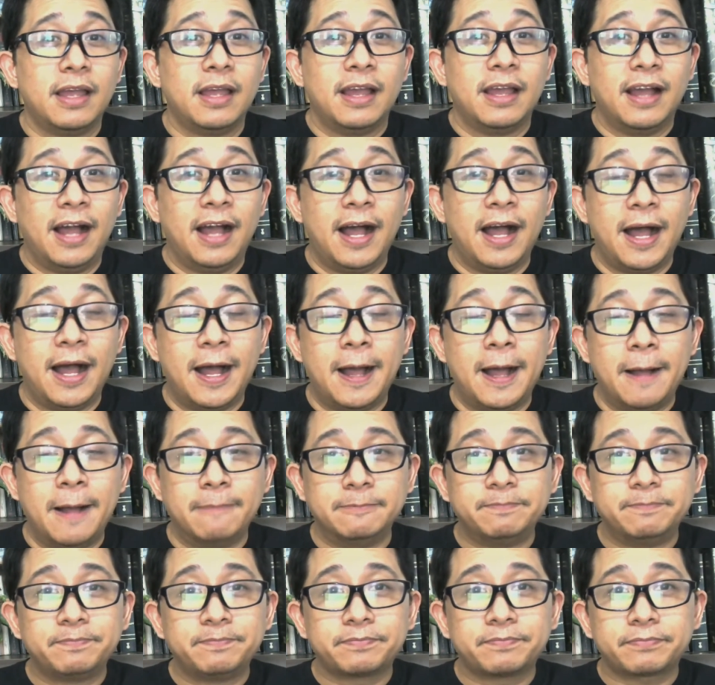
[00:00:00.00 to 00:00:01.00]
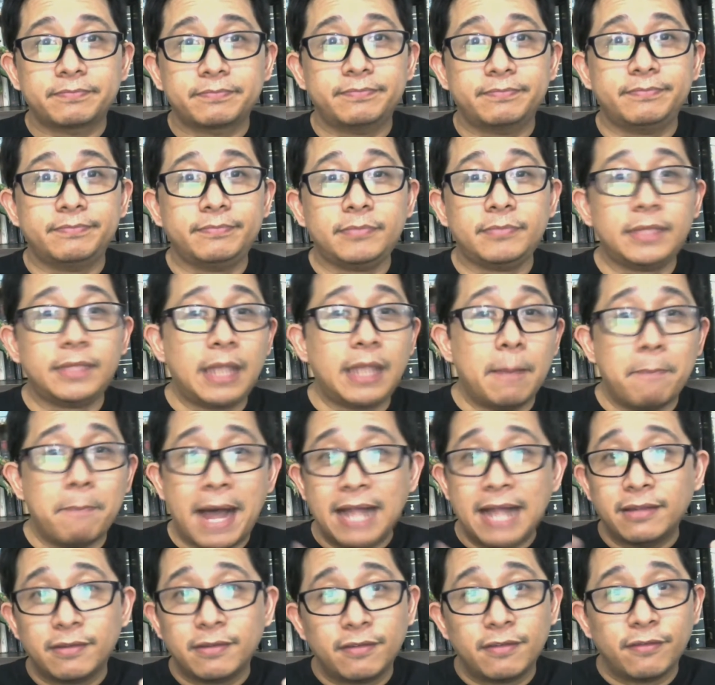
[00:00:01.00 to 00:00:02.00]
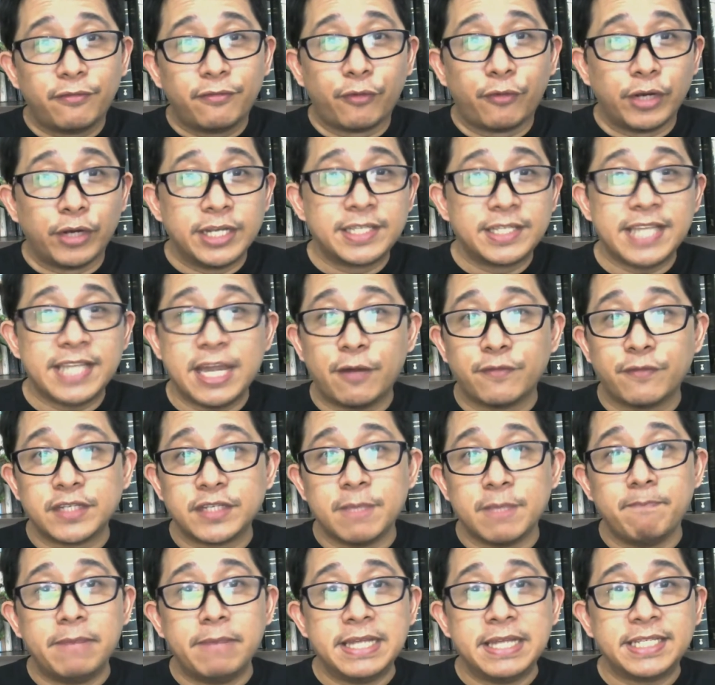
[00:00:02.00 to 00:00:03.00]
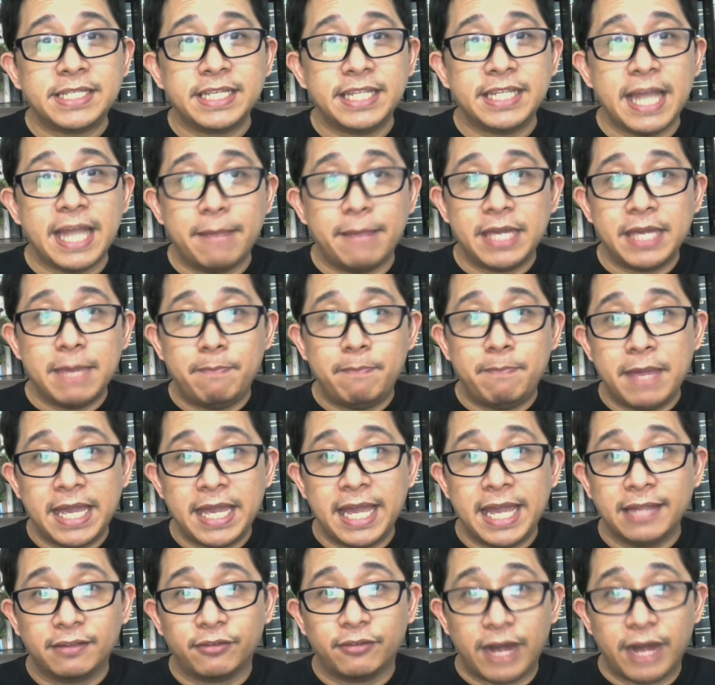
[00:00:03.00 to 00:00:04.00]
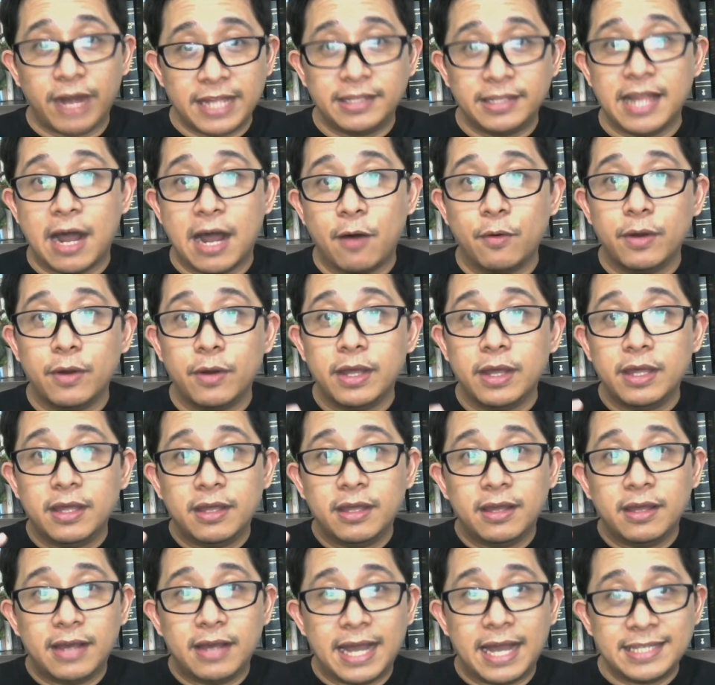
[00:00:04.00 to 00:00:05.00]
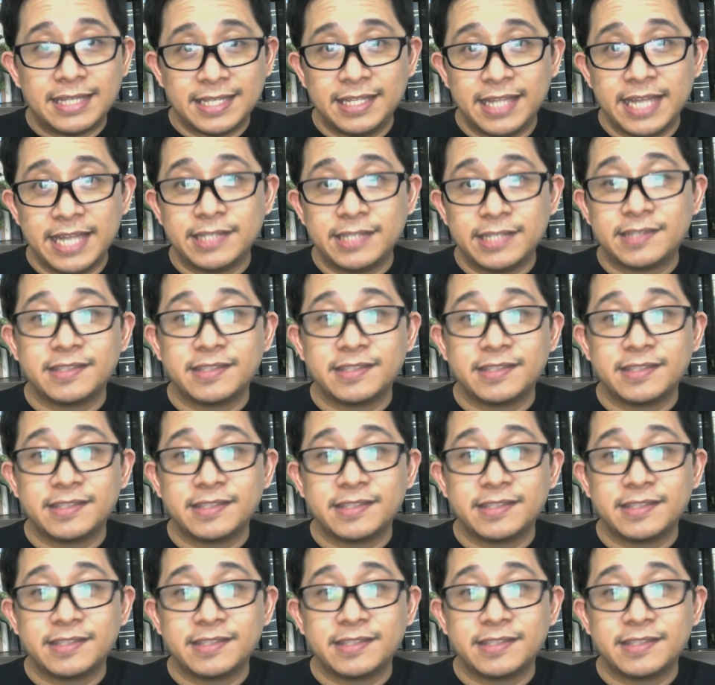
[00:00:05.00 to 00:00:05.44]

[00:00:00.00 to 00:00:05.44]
But for the sake of simplicity, I'm keeping it right now as it is.